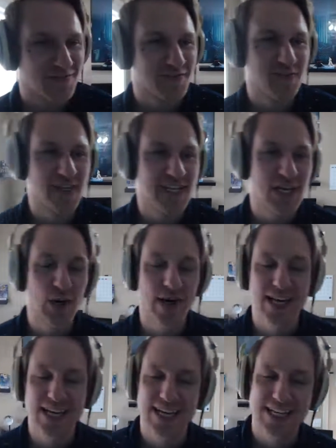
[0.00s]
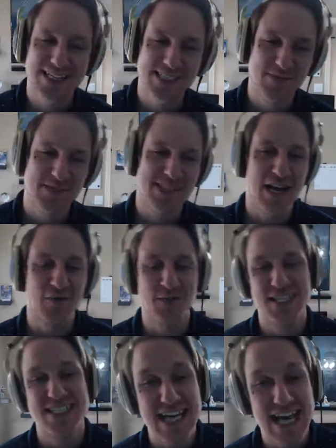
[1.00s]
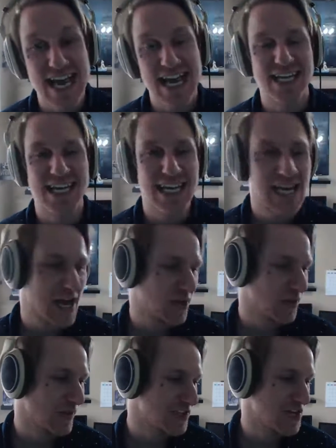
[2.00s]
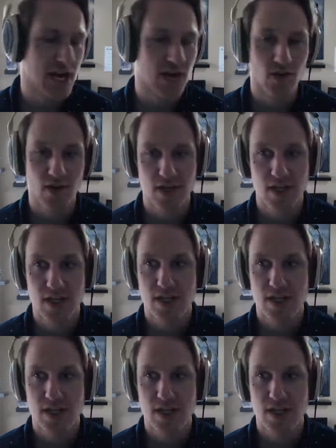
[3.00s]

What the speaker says: videoing some stuff today to get out on the channel.